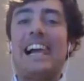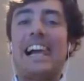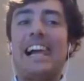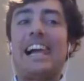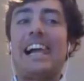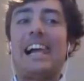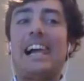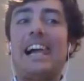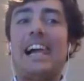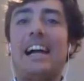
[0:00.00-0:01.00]

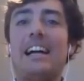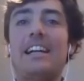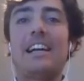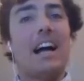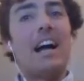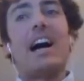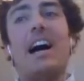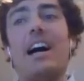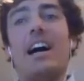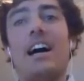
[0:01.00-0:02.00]

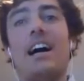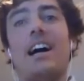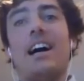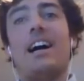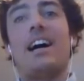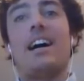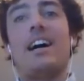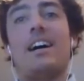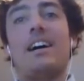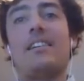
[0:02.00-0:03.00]
[no speech]